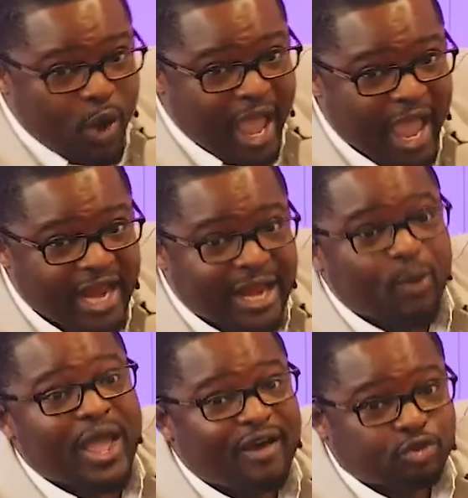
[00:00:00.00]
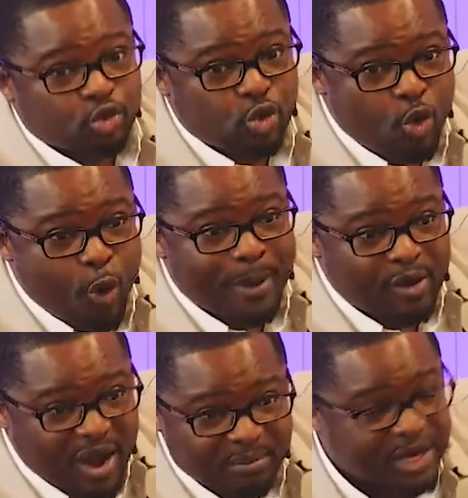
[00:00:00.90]
somewhere that we have to go
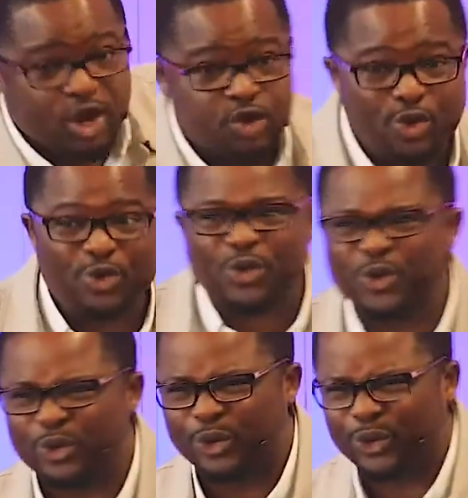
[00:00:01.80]
up and go and pray. No.